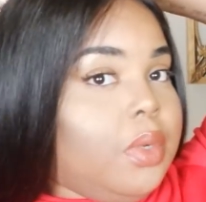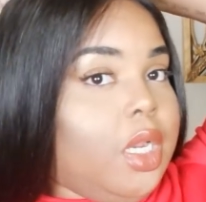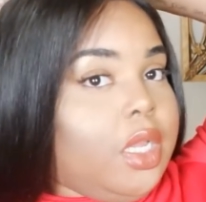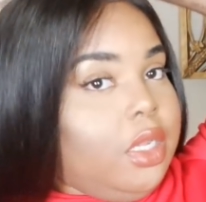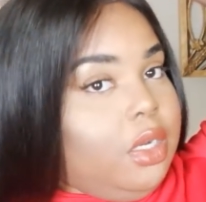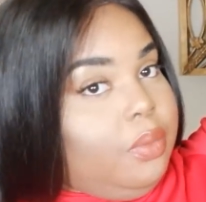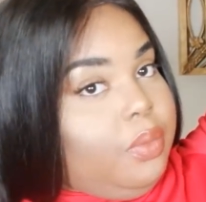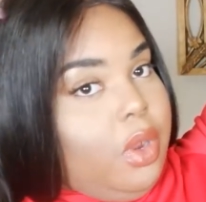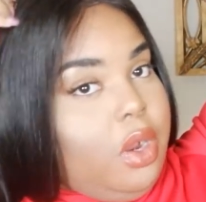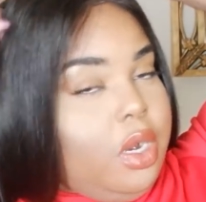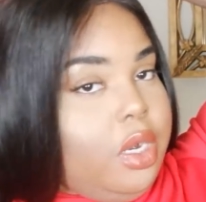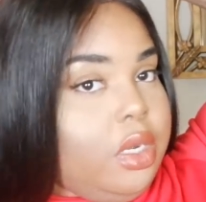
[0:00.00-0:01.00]
plucking
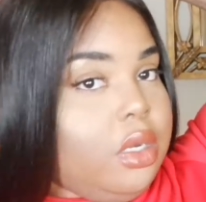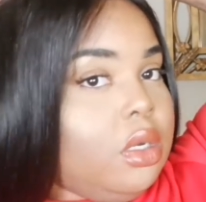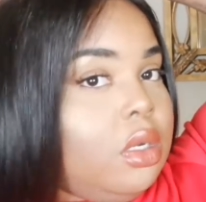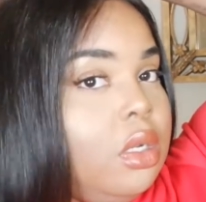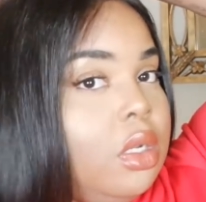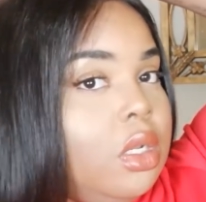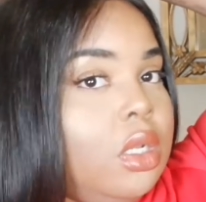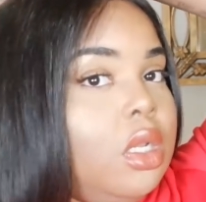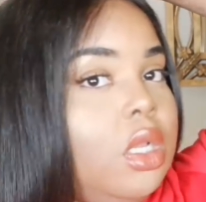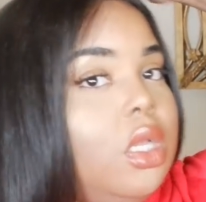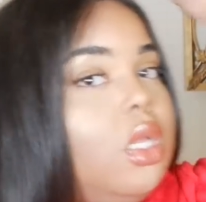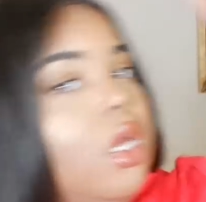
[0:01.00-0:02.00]
apart
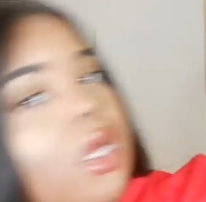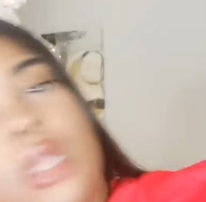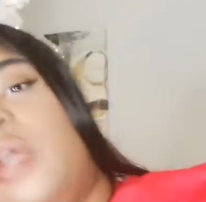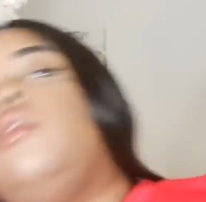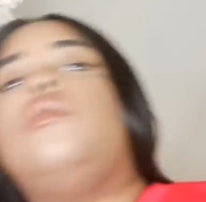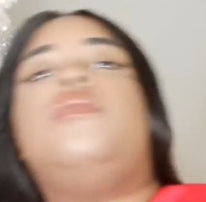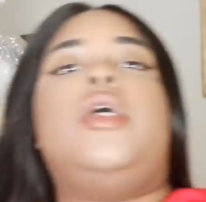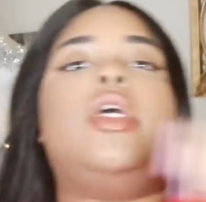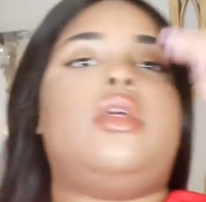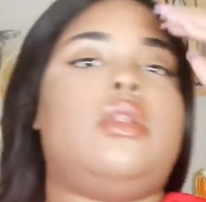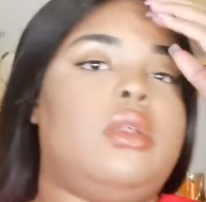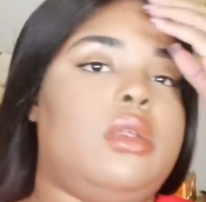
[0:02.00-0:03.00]
a little
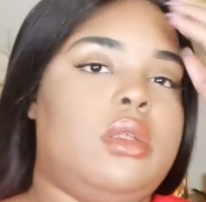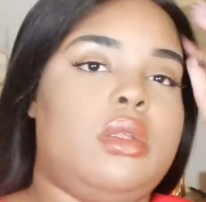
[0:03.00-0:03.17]
bit.